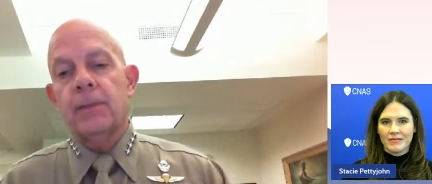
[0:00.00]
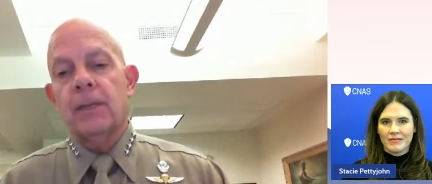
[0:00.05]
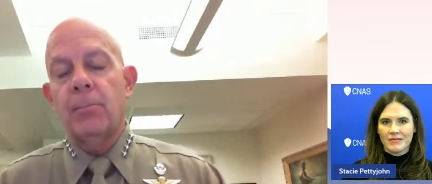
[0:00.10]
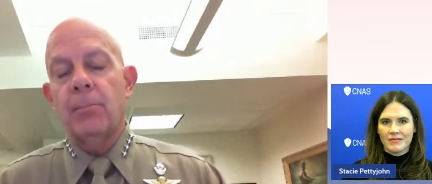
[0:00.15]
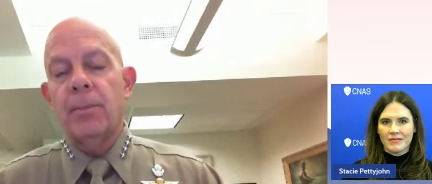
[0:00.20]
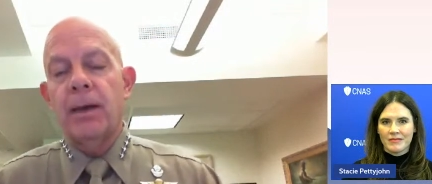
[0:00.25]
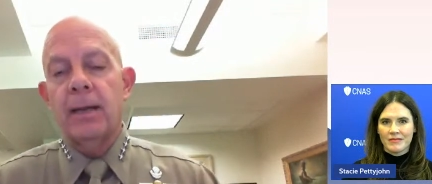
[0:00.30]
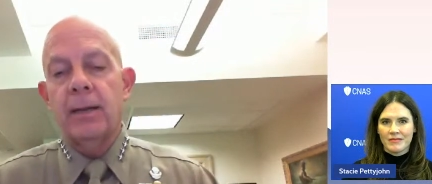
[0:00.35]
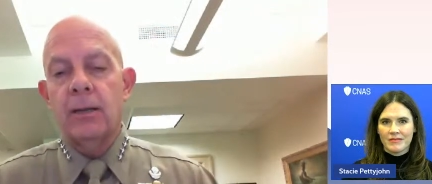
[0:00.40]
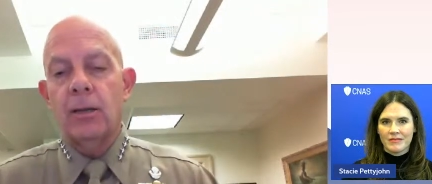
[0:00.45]

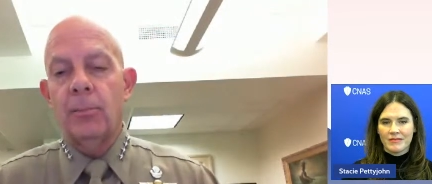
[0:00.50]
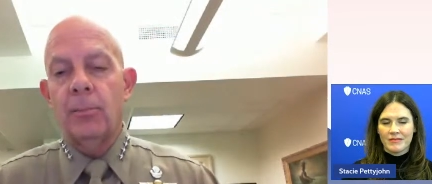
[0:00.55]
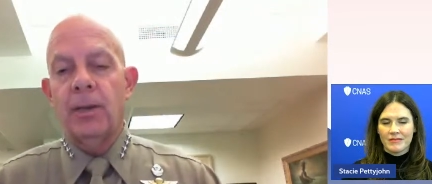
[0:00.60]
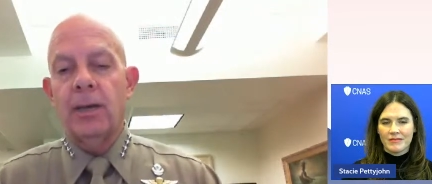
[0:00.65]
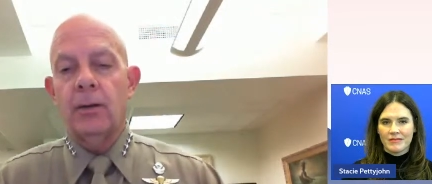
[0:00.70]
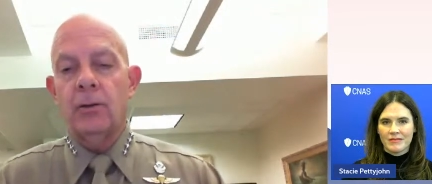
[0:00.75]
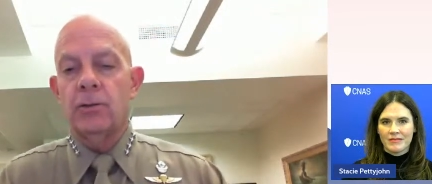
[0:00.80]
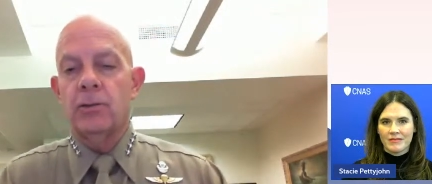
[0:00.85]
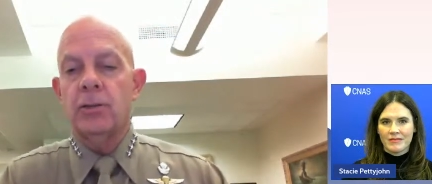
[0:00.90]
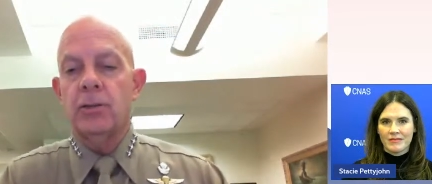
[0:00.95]
Speaker 1: combatant
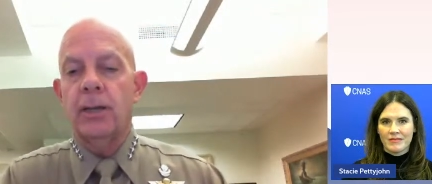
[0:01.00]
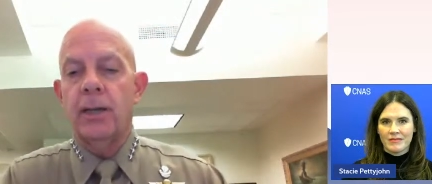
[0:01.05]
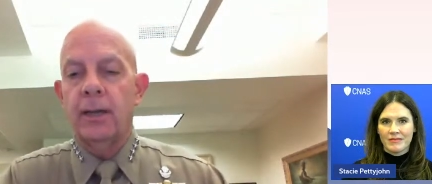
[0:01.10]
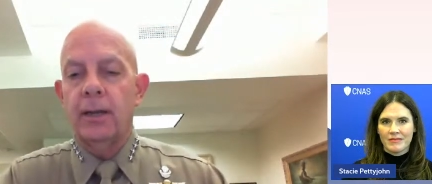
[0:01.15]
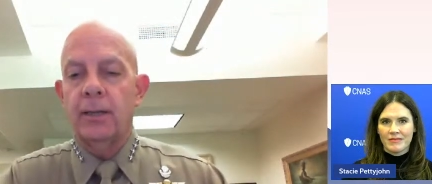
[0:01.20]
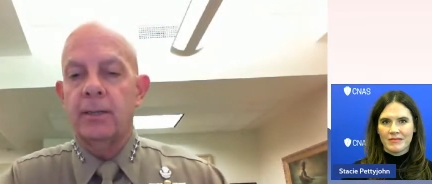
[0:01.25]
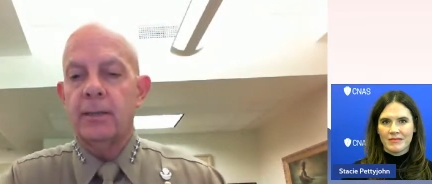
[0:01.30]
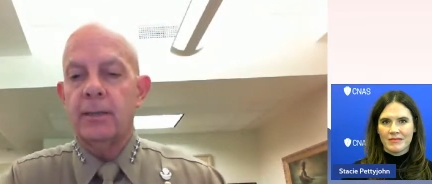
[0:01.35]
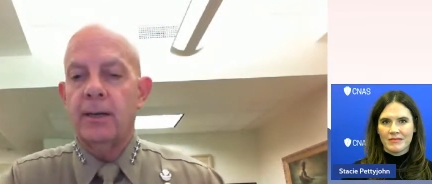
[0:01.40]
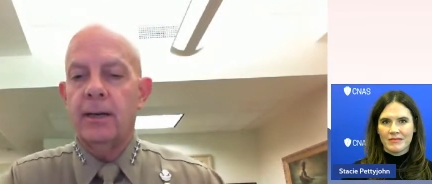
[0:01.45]
commanders
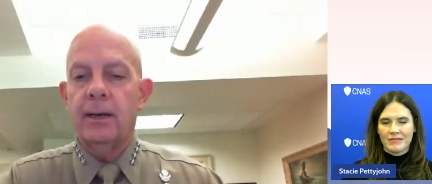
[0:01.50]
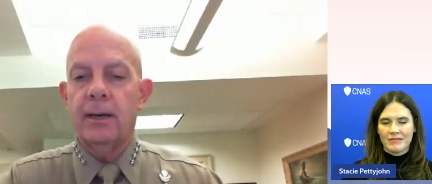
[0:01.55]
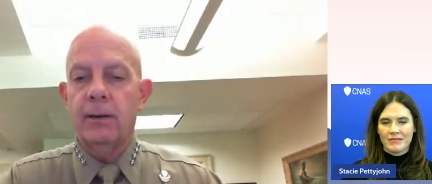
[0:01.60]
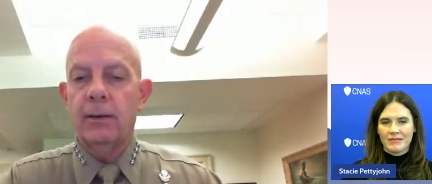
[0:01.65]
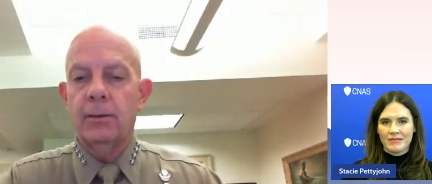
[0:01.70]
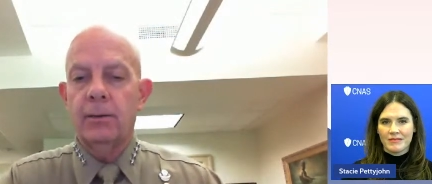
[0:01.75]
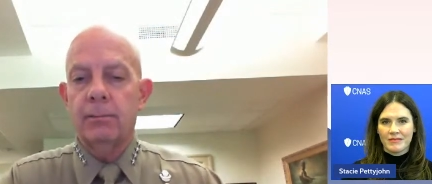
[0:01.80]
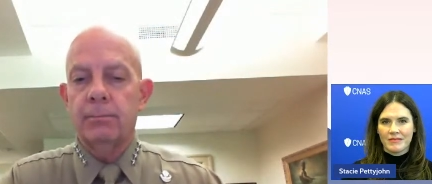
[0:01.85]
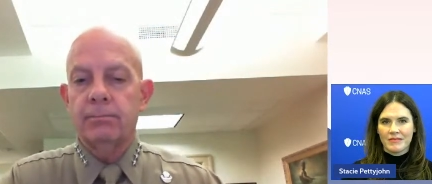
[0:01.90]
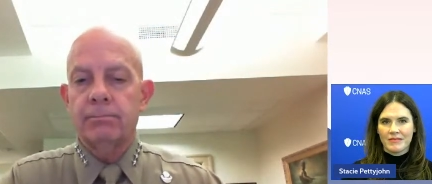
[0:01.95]
an
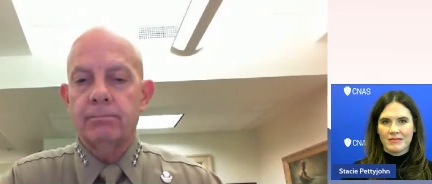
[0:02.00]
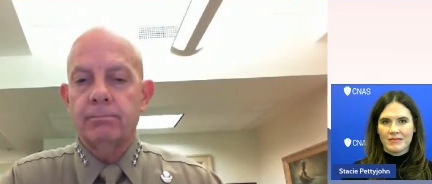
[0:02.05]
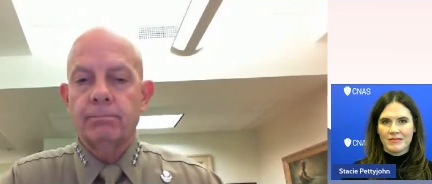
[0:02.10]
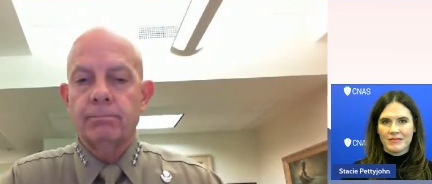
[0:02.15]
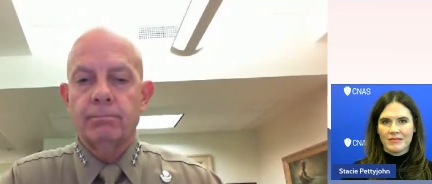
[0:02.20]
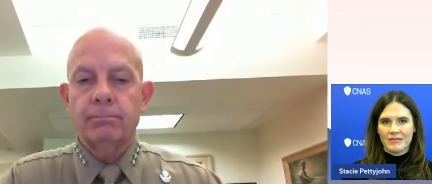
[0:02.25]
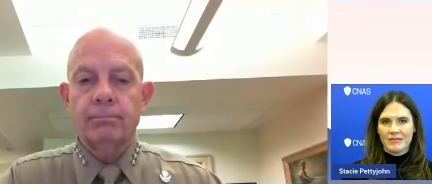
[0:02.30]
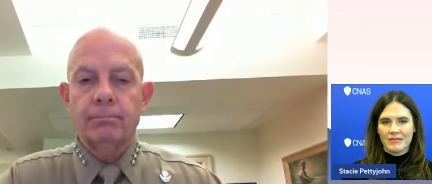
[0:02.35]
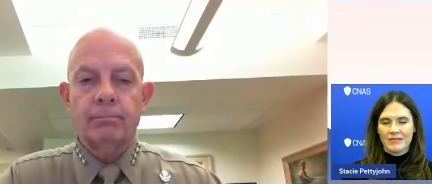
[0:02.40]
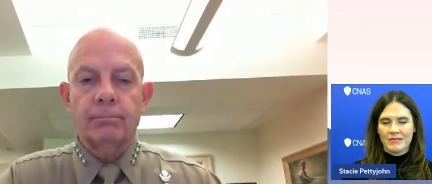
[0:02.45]
entire
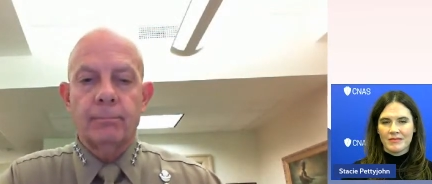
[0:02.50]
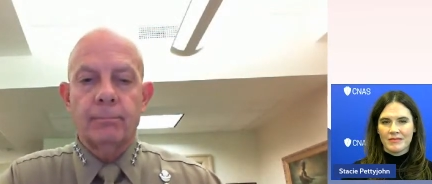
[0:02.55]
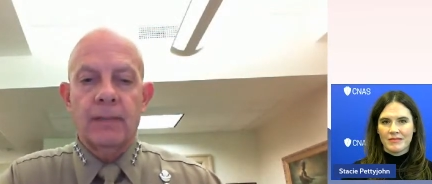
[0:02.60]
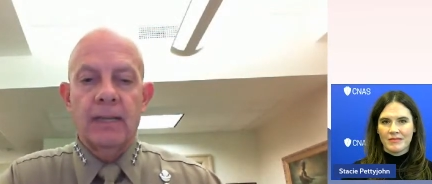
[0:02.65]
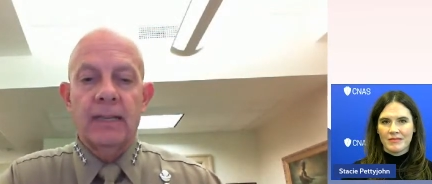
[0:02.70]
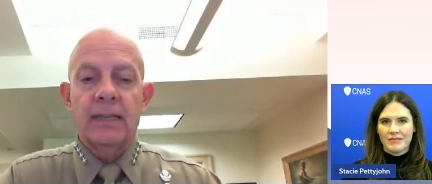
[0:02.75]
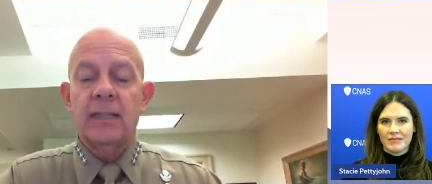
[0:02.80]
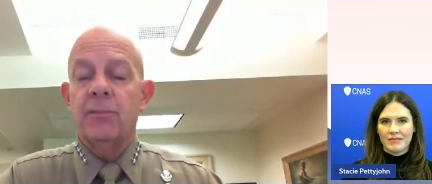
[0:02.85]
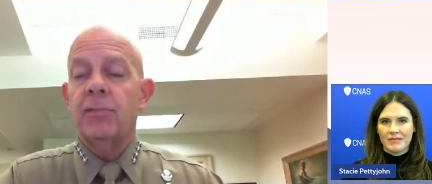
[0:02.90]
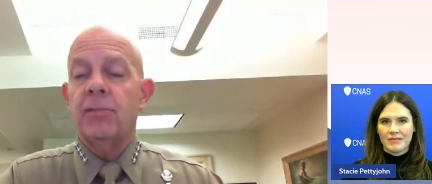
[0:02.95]

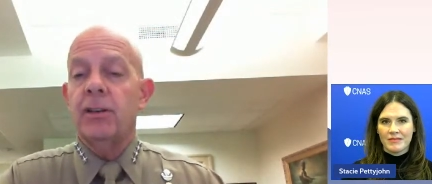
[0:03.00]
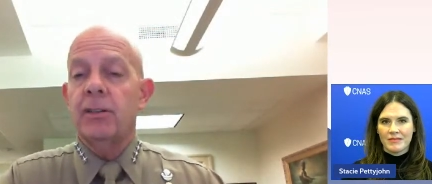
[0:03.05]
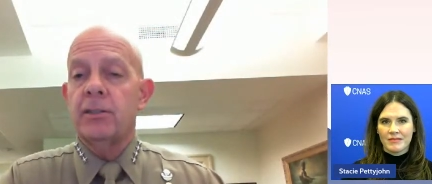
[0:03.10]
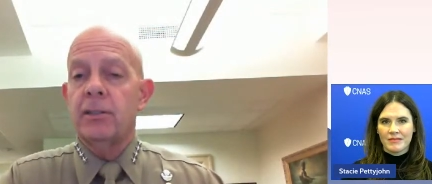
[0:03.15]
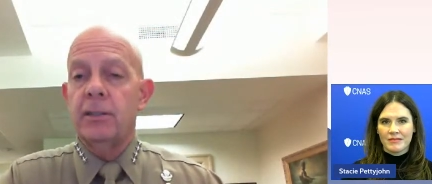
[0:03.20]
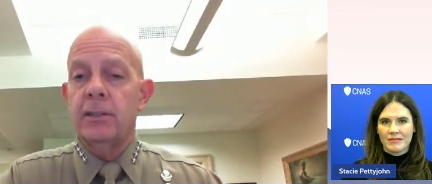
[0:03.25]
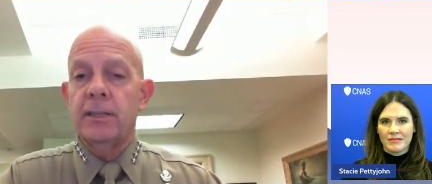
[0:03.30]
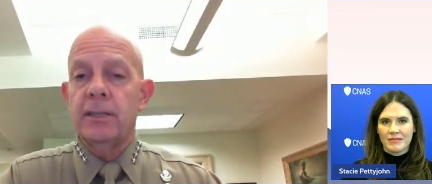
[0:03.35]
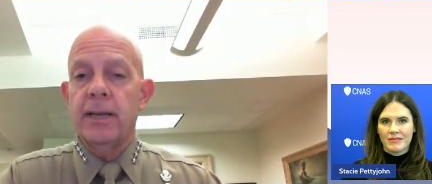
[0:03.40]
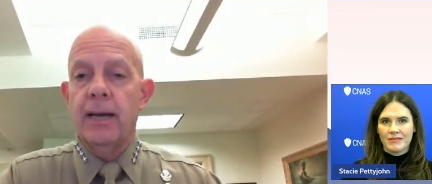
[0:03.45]

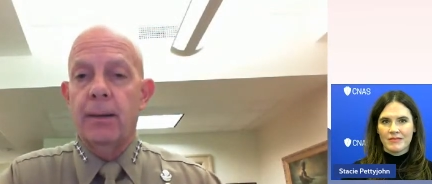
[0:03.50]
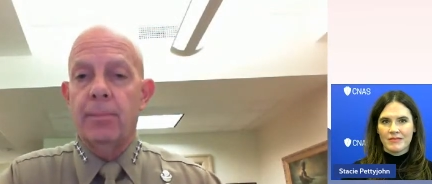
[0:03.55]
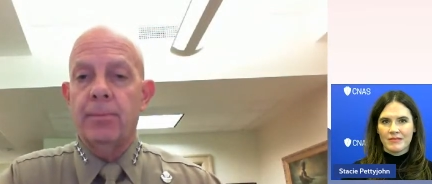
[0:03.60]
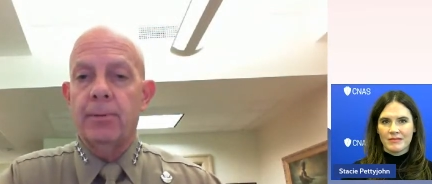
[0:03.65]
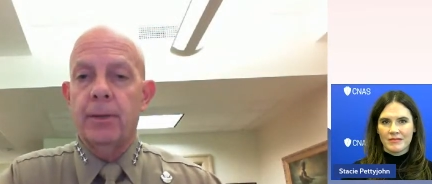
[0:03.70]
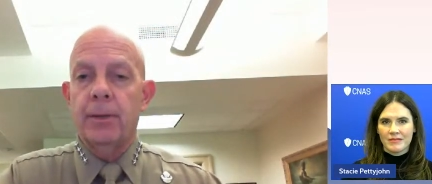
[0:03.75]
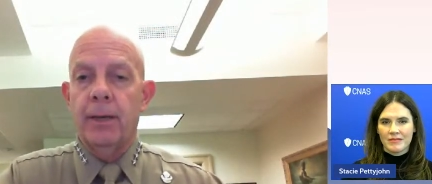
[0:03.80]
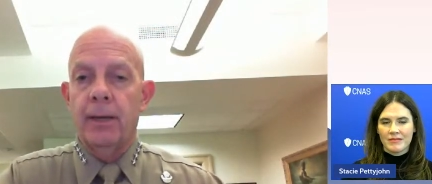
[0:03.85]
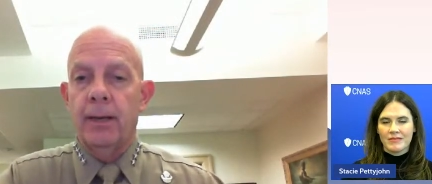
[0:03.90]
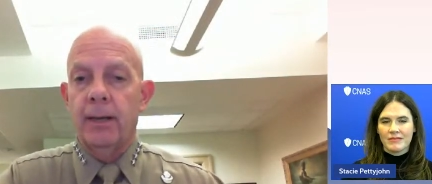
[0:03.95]
defense in
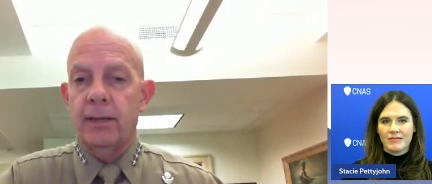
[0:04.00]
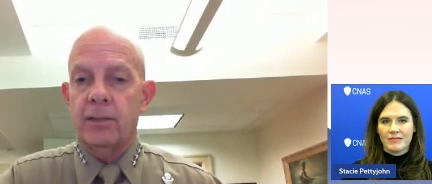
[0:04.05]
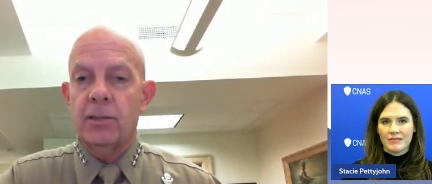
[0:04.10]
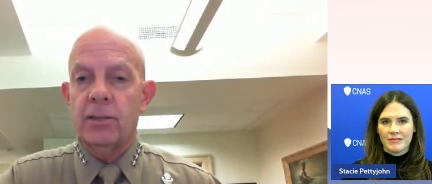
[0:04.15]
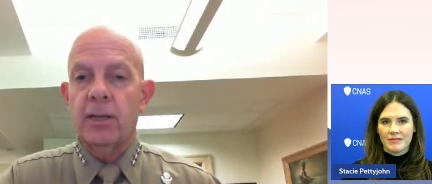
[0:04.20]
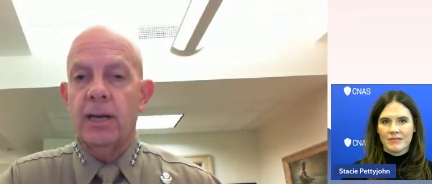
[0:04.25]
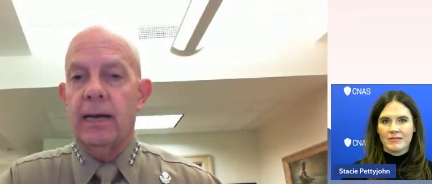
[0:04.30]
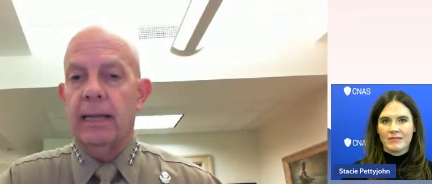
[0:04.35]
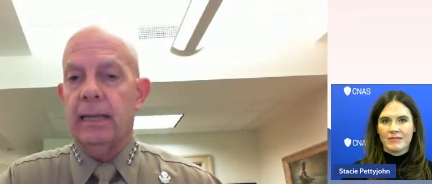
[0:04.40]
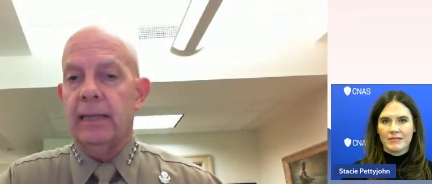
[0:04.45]
depth, and
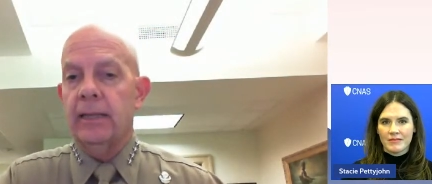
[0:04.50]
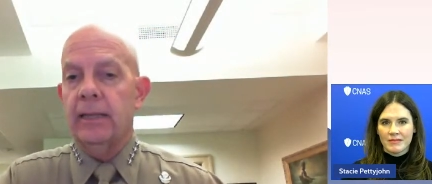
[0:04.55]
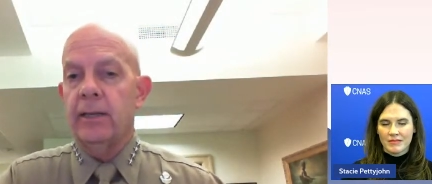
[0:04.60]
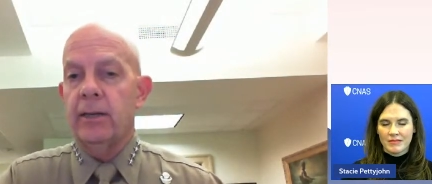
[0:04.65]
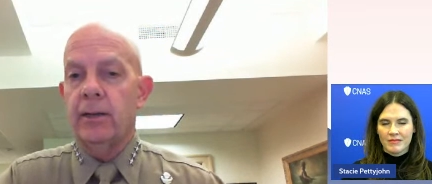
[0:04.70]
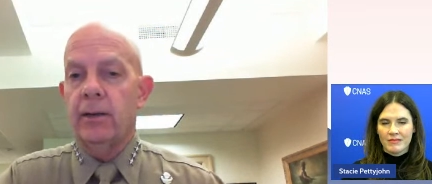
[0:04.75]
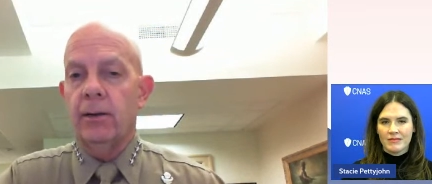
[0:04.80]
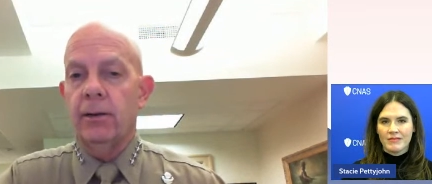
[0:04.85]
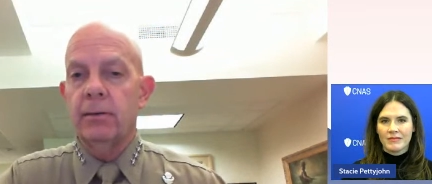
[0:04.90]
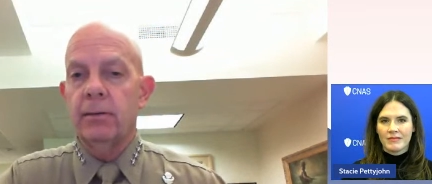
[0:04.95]
that's not
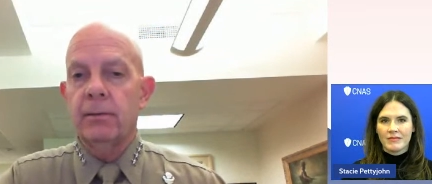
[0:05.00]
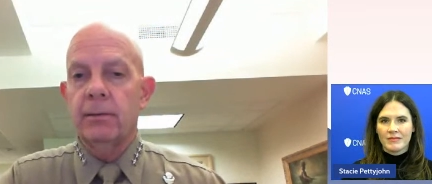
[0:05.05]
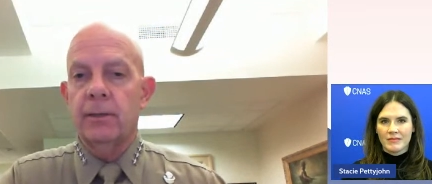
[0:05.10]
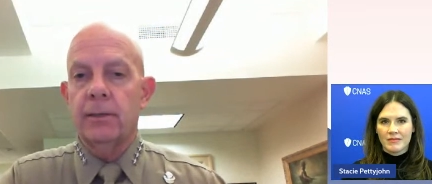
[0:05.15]
linear.